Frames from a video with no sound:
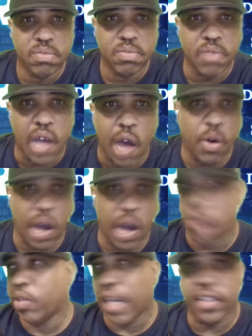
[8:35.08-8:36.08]
I, I
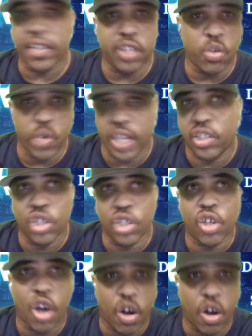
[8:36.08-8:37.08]
was out there when they
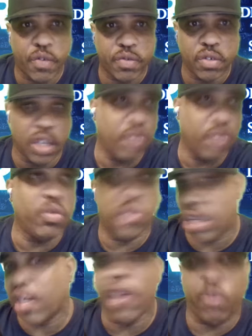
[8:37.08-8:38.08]
took off and
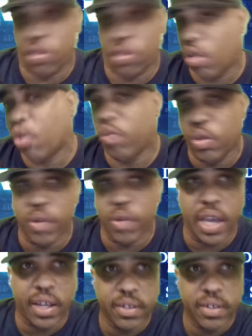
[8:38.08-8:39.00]
said they was gonna go do that.